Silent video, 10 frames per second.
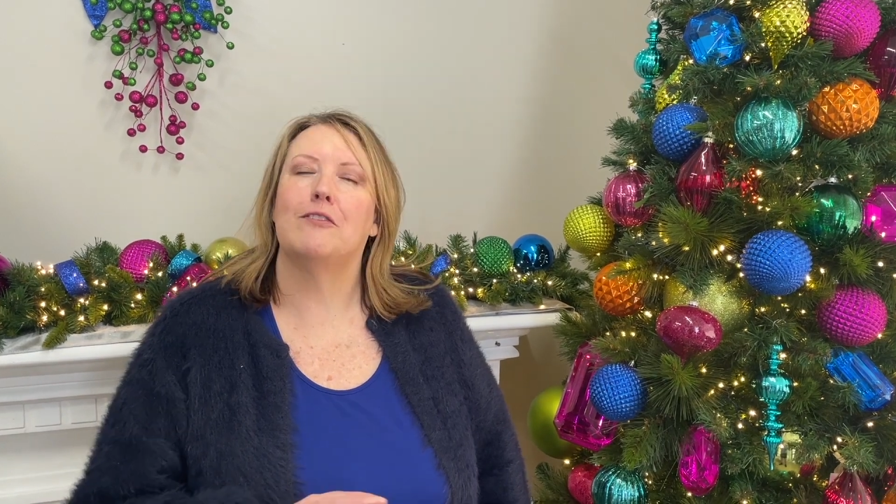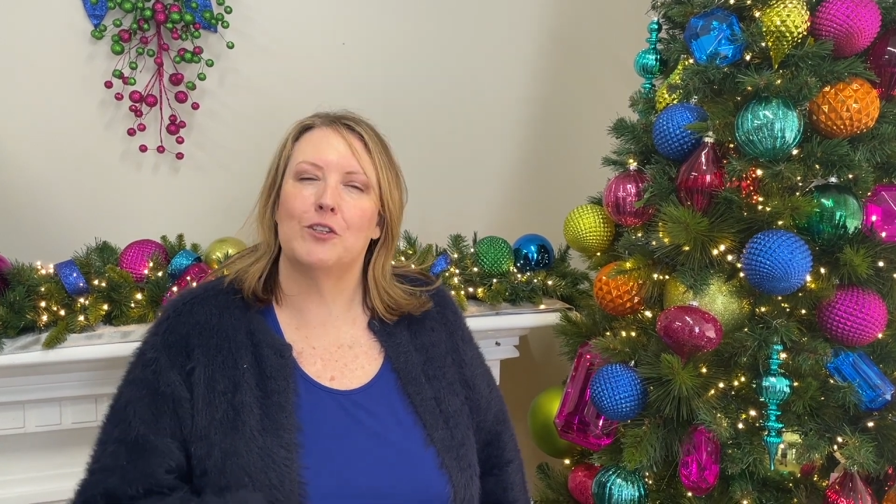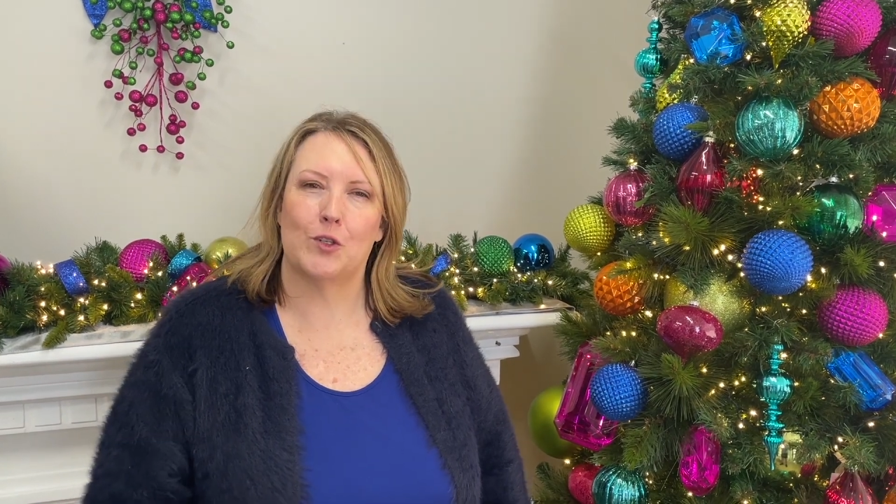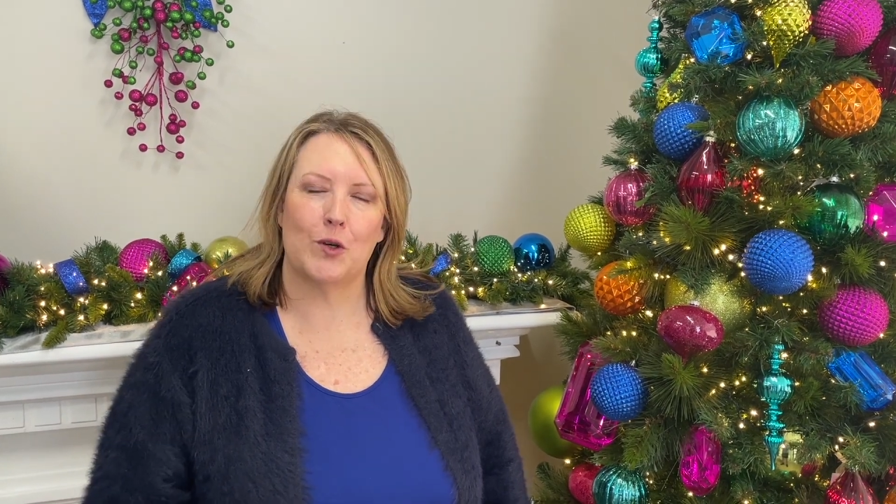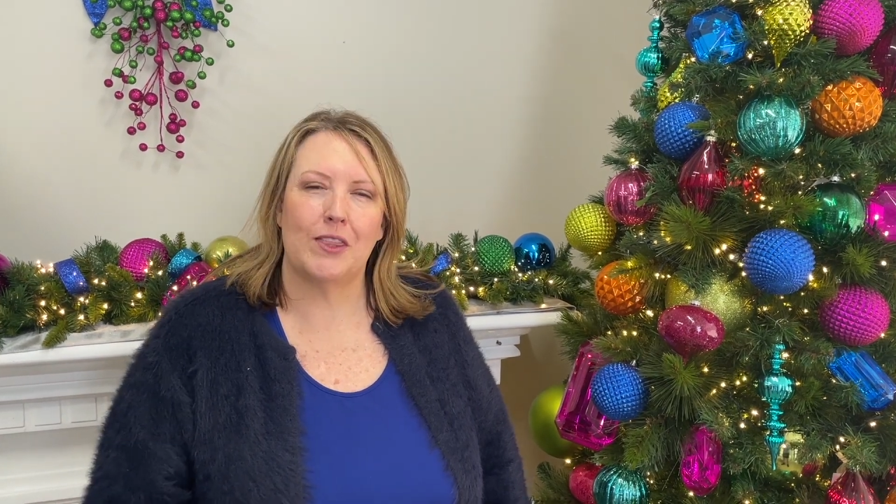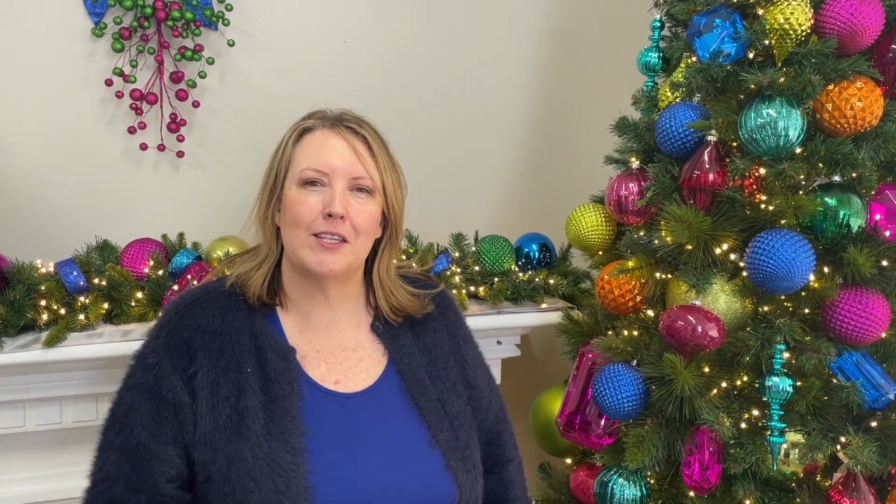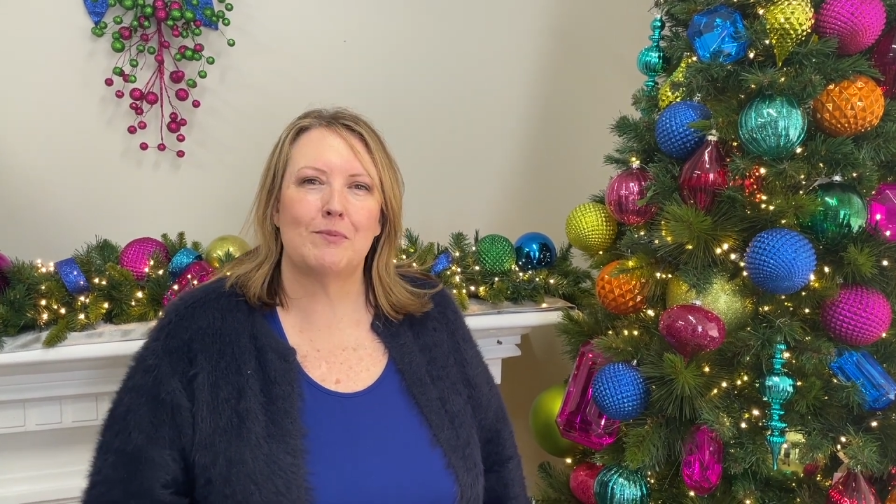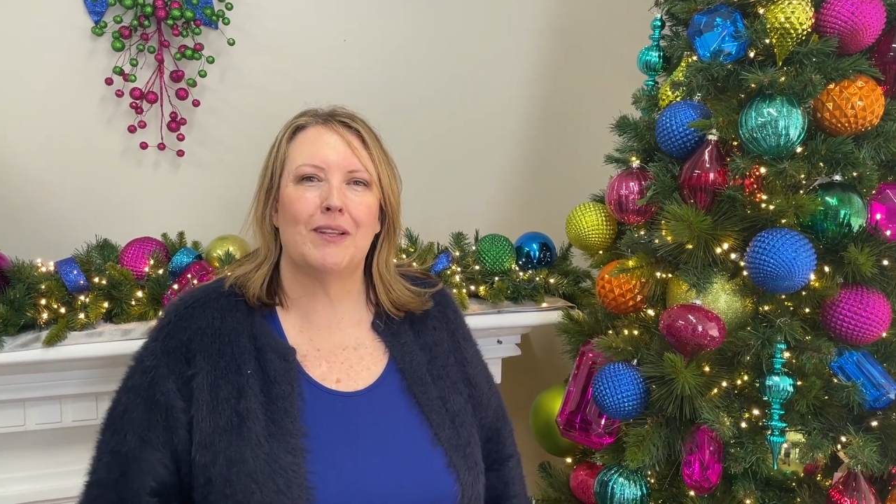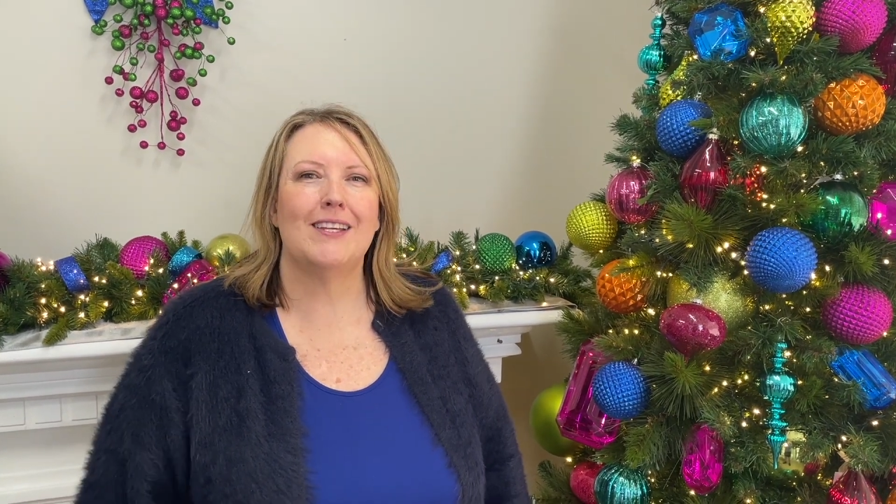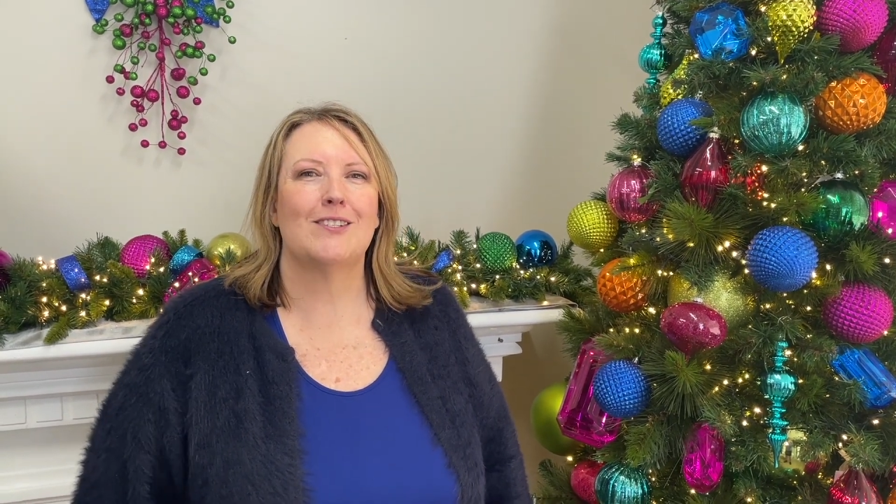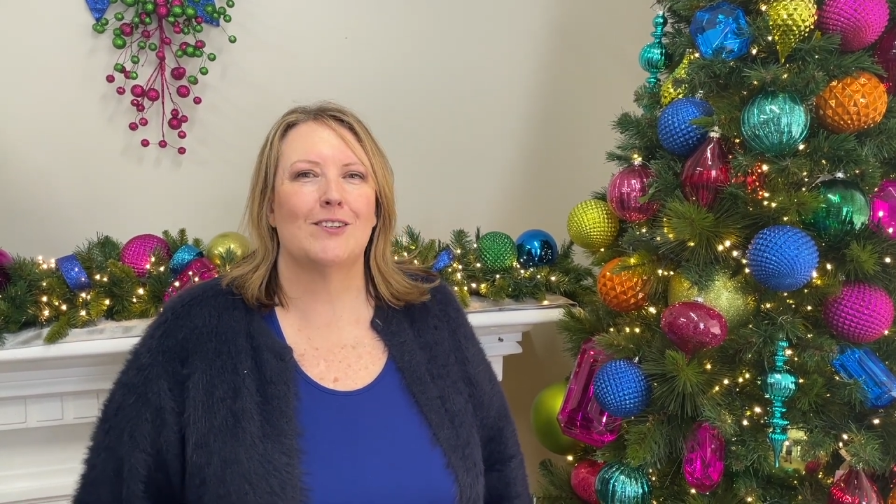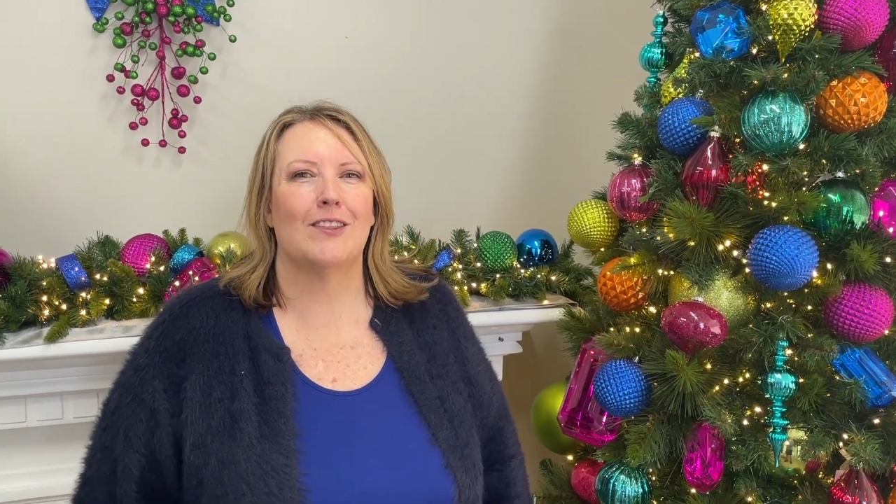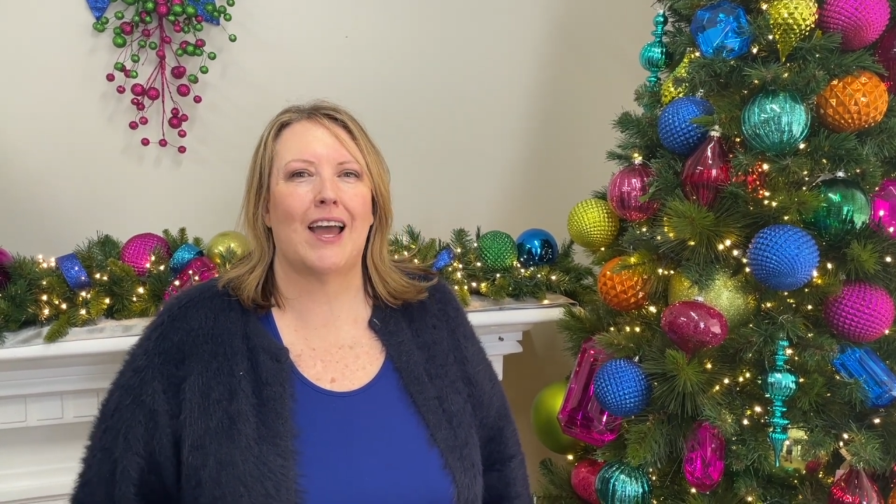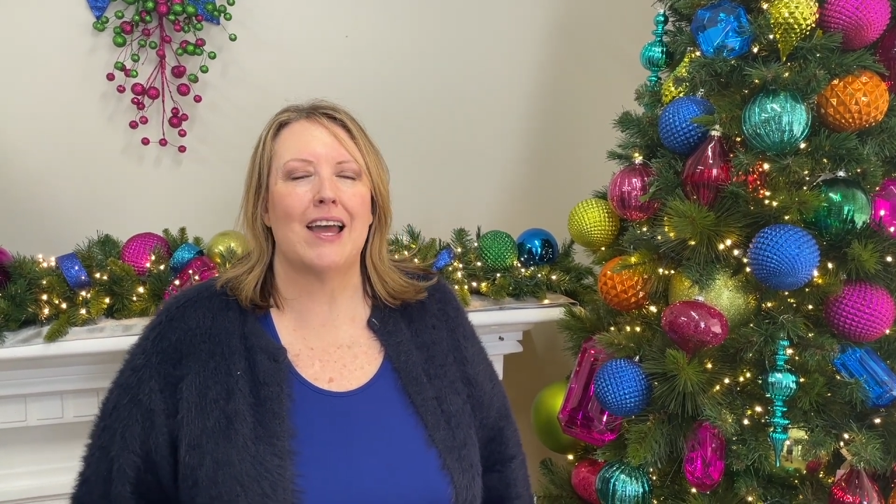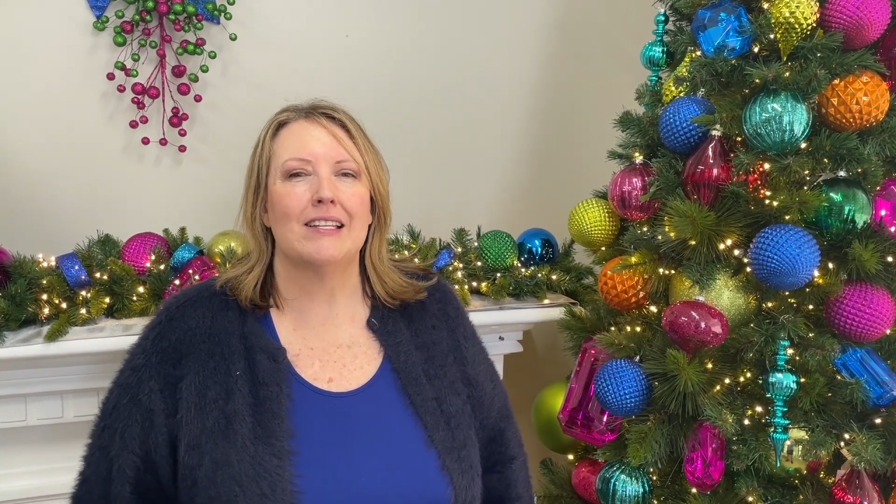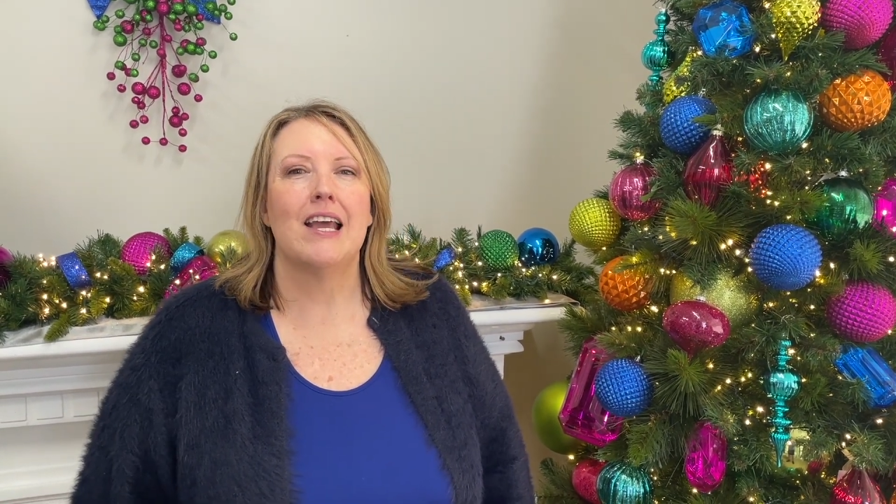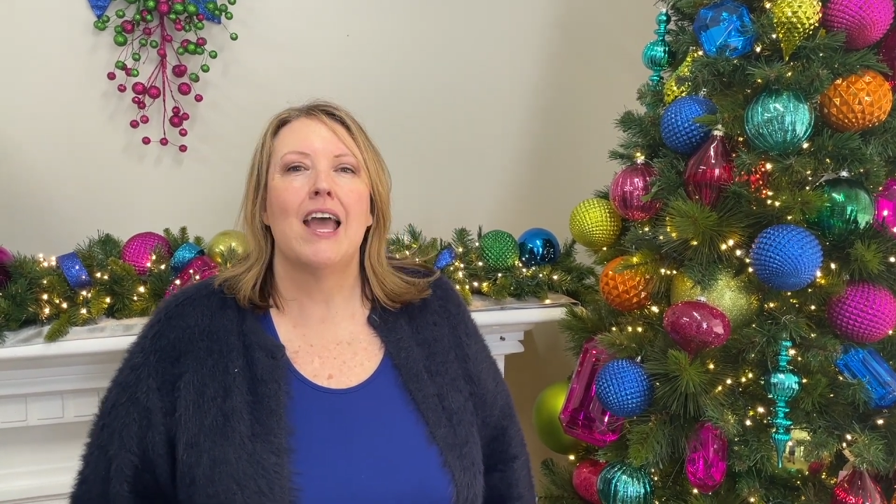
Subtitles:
enjoyed this, please do that.